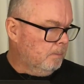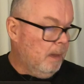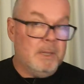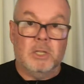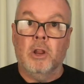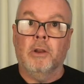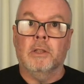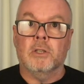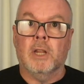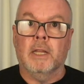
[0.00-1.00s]
Maybe it's known in
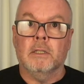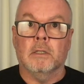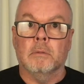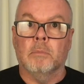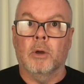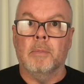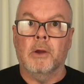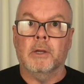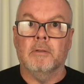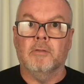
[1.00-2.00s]
the States. My
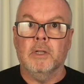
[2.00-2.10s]
American